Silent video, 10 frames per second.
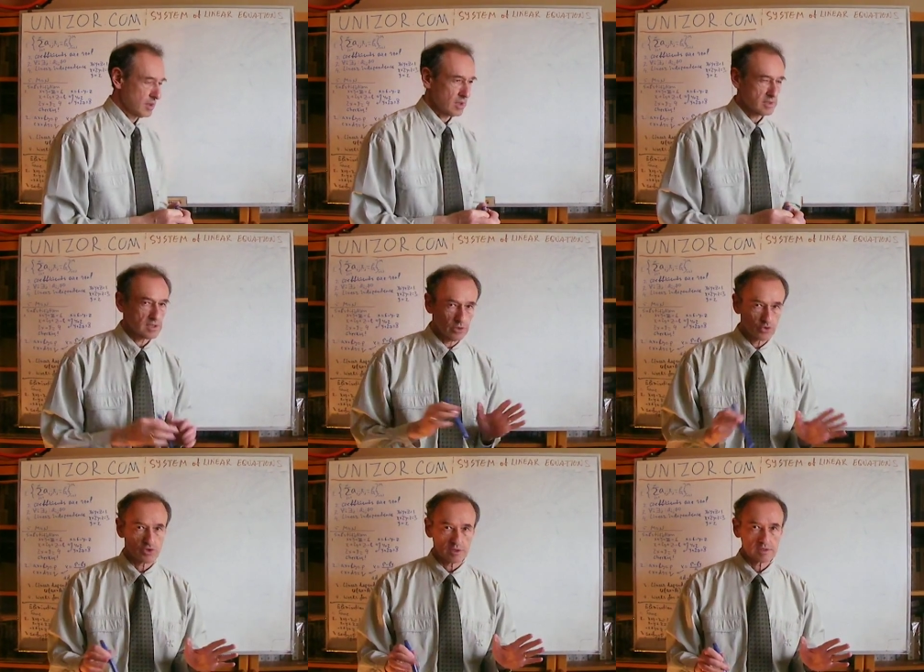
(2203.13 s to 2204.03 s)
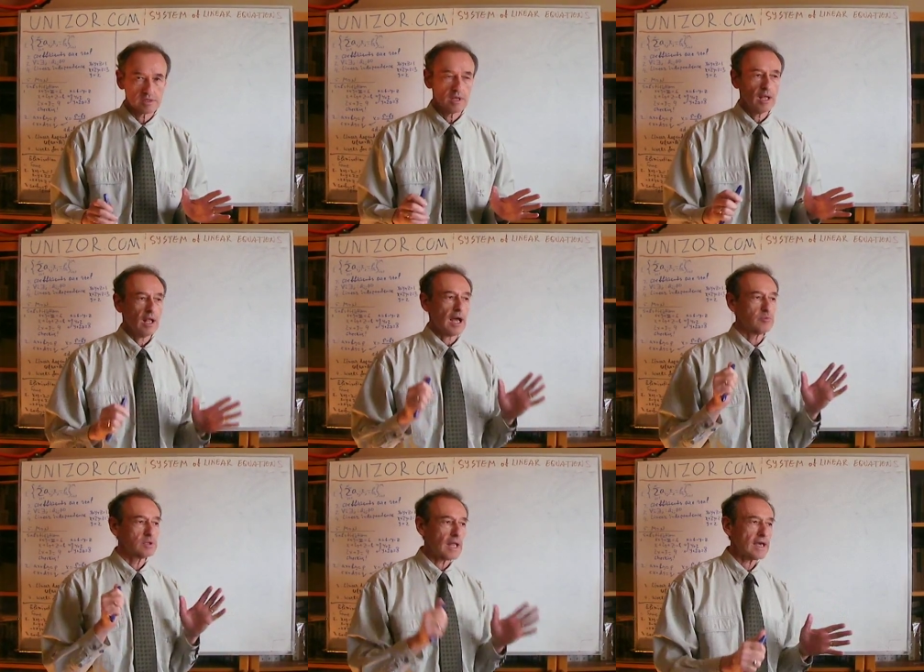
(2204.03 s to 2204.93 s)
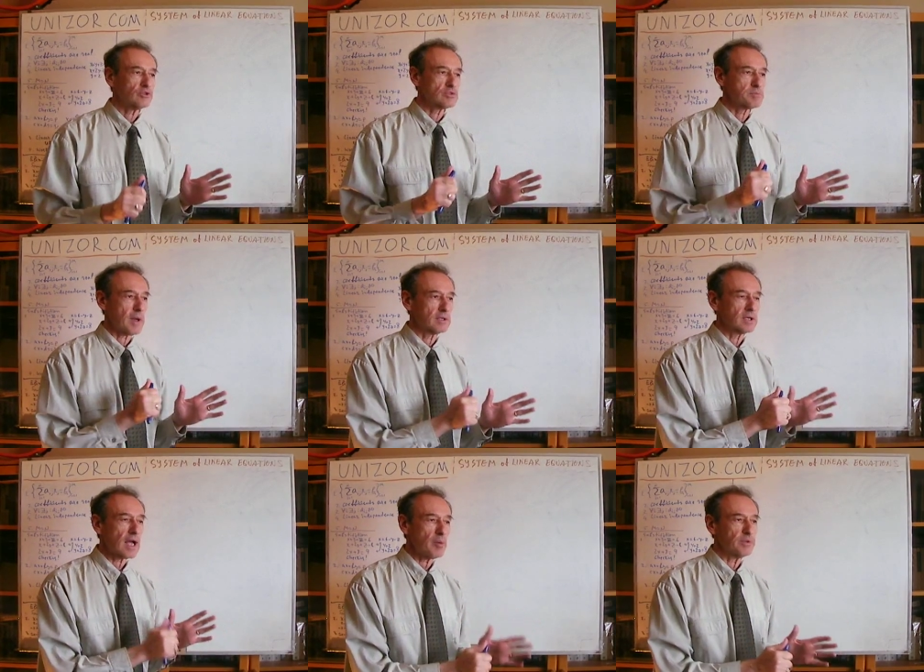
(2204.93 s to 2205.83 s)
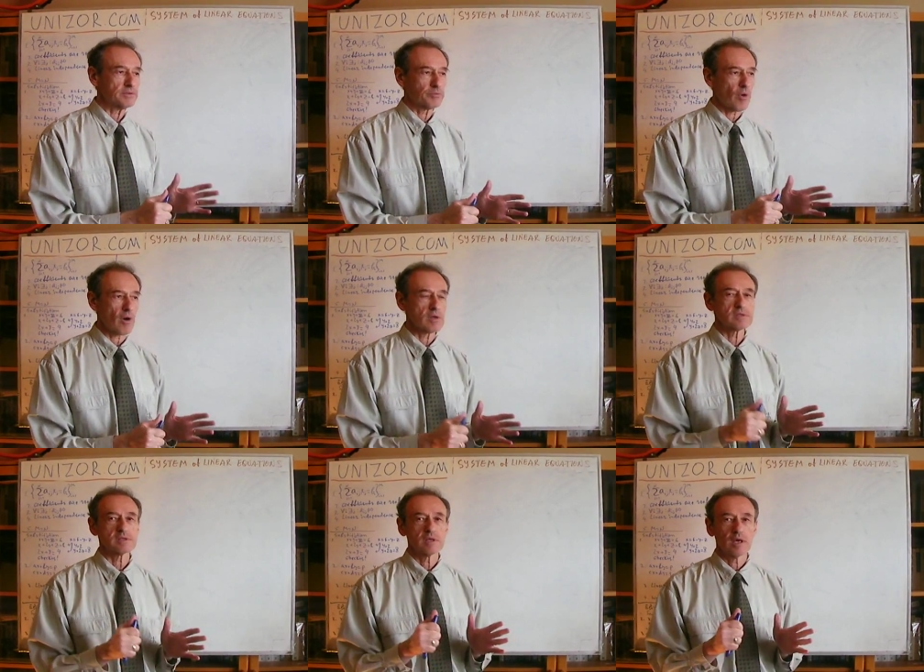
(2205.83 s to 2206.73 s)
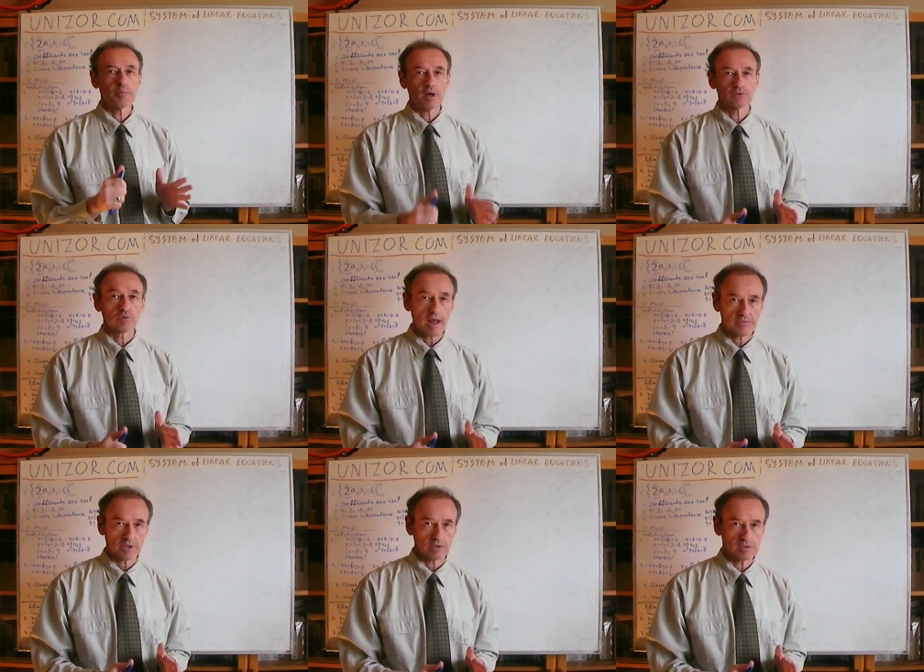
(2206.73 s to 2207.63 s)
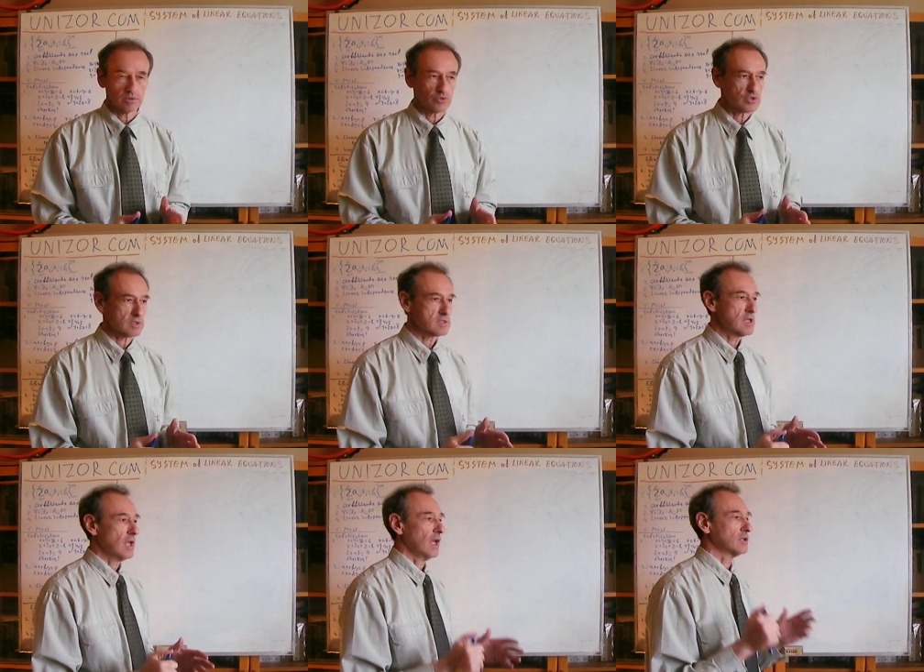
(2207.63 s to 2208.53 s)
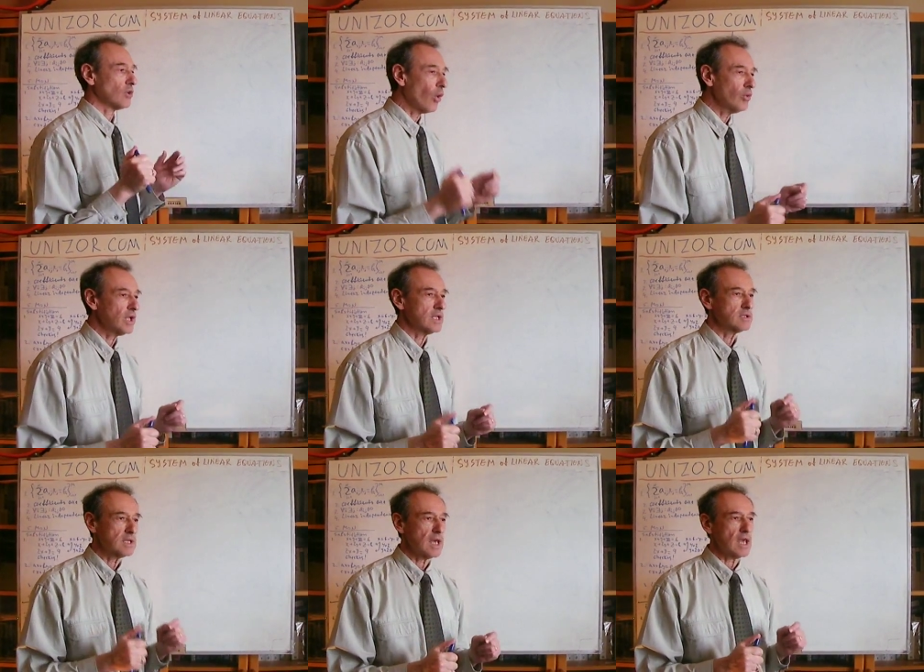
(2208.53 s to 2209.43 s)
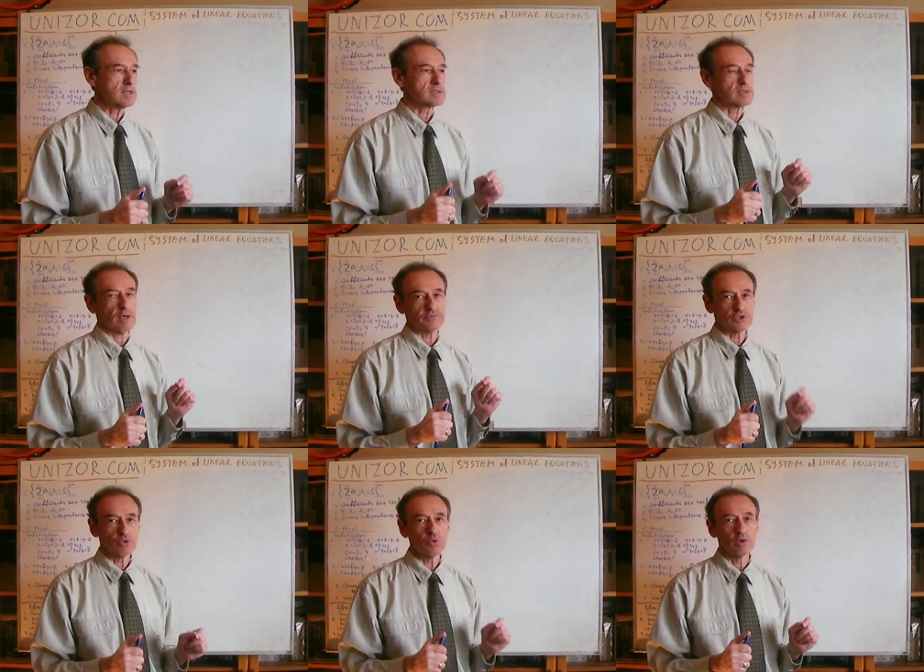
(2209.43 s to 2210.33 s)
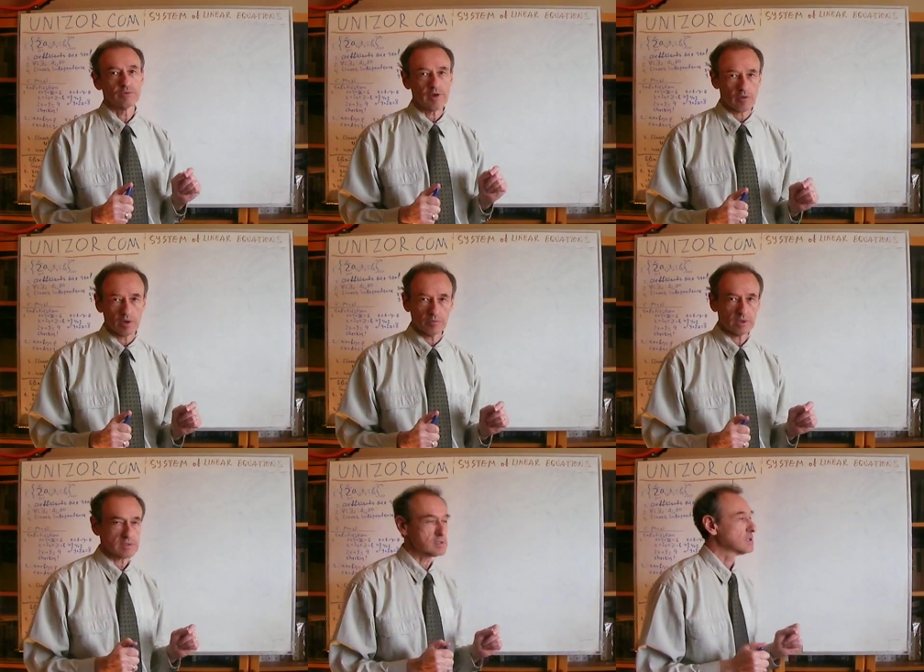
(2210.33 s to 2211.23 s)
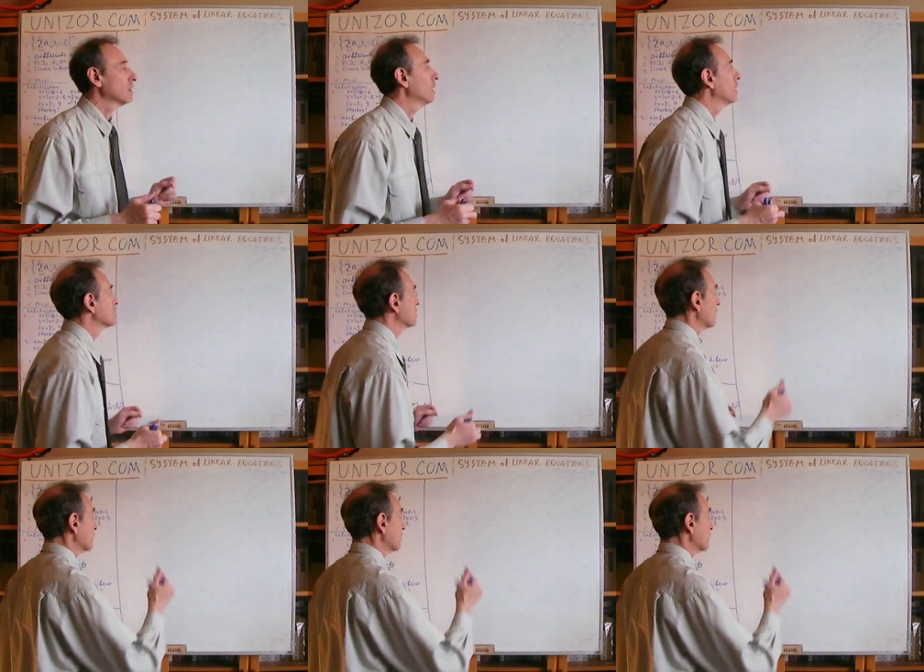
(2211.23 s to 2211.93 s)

solutions. I would like to spend a couple of words about graphical solutions, and only in case of two variables. So if